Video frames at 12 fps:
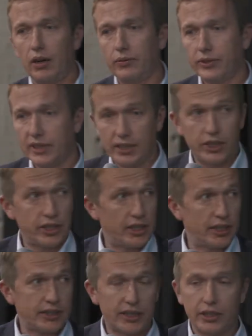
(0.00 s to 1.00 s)
such
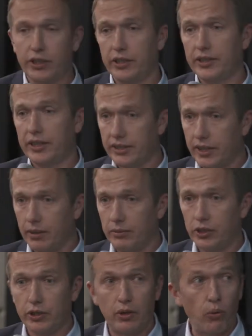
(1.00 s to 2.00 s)

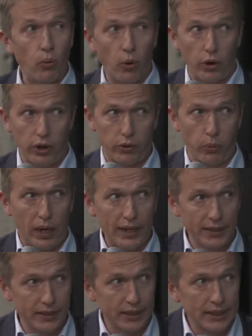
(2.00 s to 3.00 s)
systems
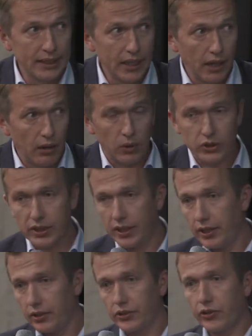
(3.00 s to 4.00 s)
worldwide, mostly
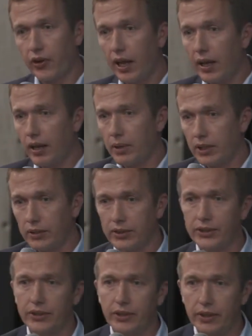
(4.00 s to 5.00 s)
in Australia, but
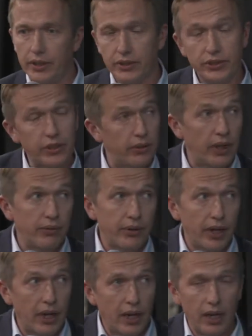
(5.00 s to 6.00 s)
also in South
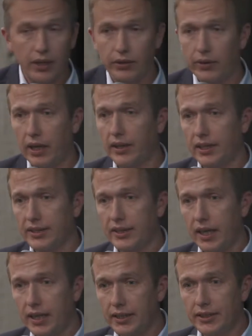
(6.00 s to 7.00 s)
Africa, in the United
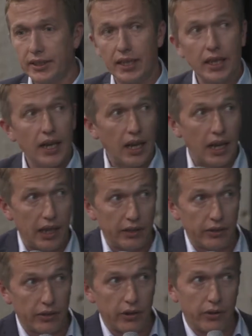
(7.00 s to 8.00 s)
States,
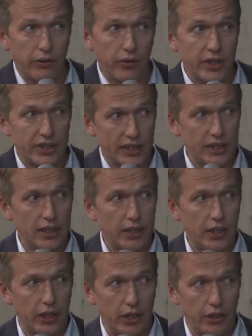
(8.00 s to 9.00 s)
and
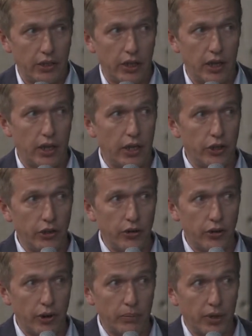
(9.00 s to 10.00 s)
recently in
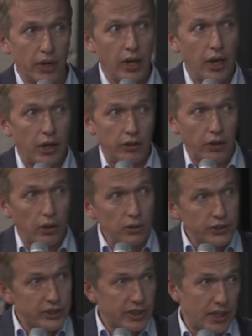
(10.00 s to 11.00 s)
Europe. It all
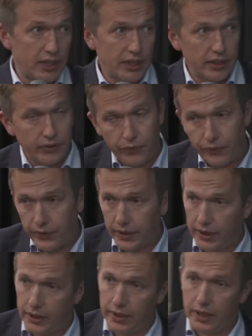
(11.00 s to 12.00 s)
started
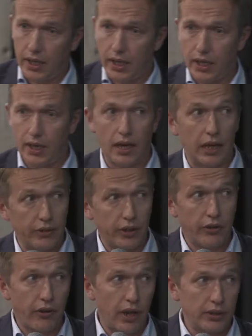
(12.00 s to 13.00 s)
in
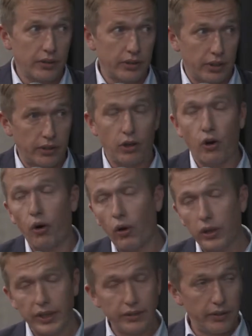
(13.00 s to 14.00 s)
underground, in coal